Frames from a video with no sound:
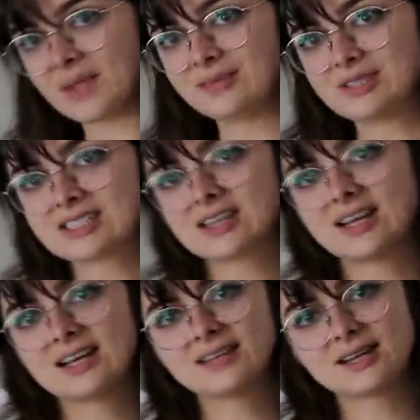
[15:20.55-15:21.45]
I'm just
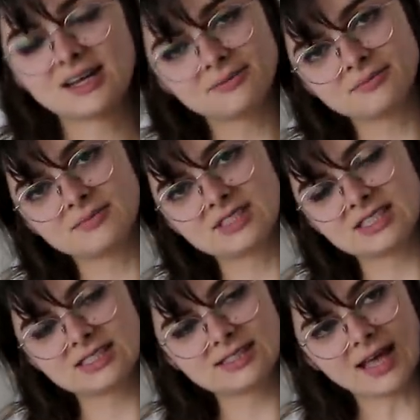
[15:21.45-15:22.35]
gonna um,
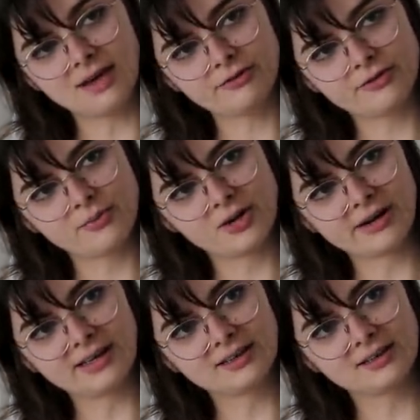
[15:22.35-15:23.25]
stand in front of the
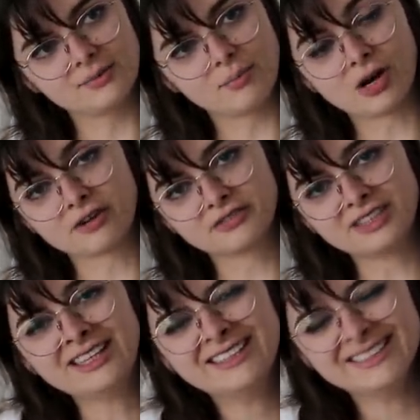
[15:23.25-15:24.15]
mirror and
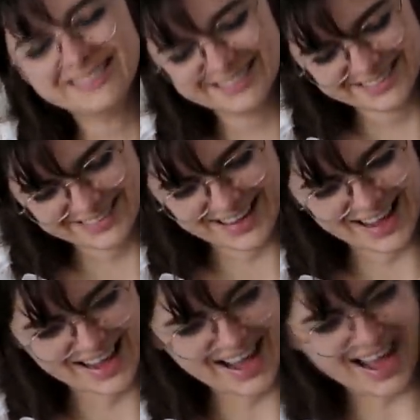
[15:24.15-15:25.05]
marvel
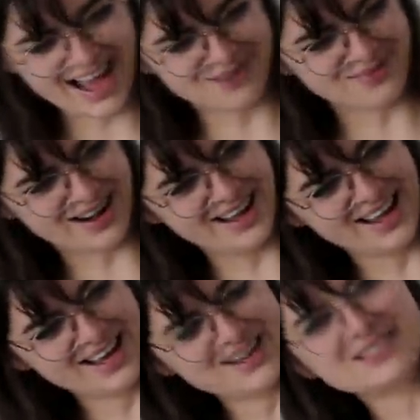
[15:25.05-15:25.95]
at my
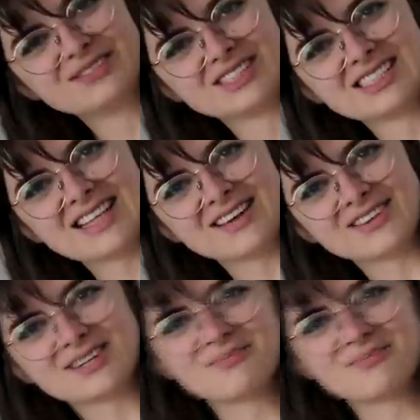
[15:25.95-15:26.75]
first ever